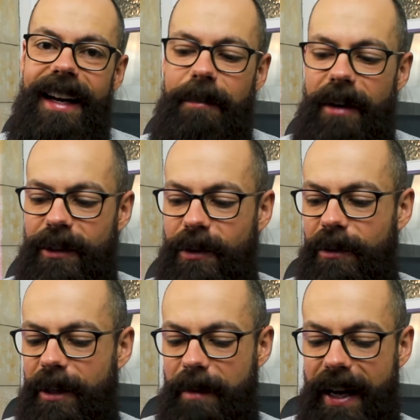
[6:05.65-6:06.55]
um, I
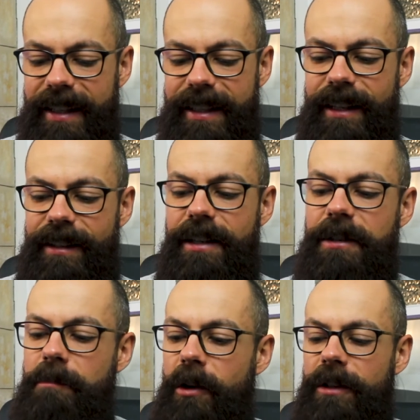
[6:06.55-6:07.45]
talk about essentially
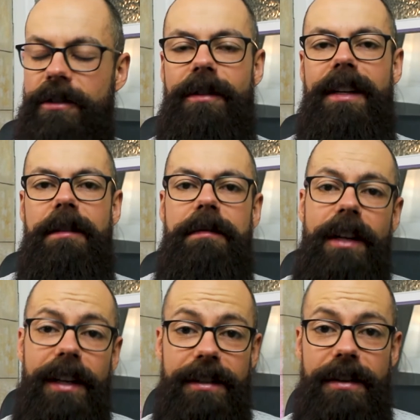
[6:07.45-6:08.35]
just monitoring the
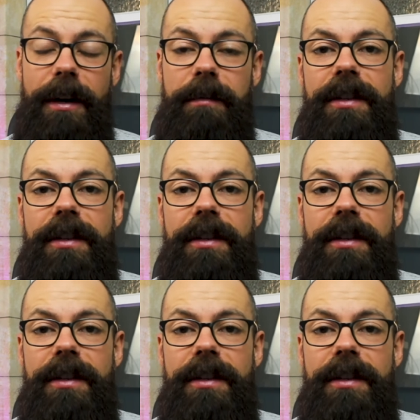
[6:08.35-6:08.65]
flight time.